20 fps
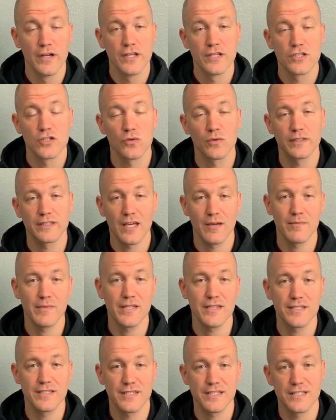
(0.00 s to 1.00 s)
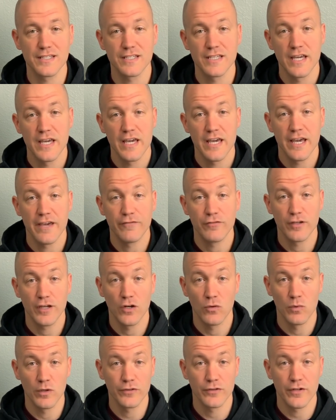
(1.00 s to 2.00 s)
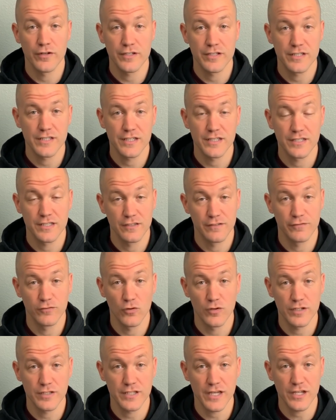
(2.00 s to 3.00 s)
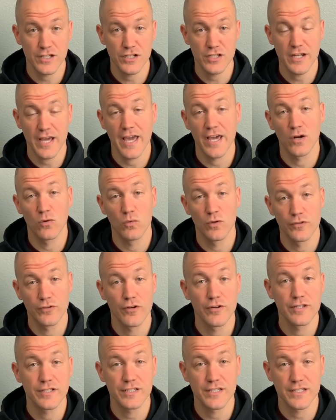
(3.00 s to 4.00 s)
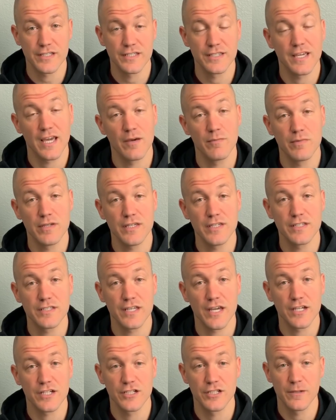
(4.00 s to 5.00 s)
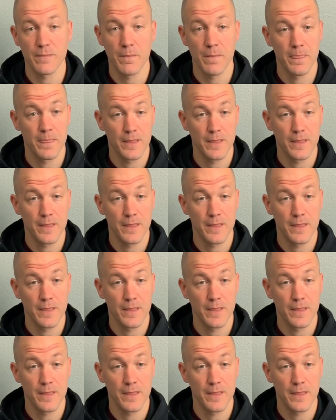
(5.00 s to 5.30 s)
So what that means is, if you get a 136 in the Florida section and a 136 in the MBE section,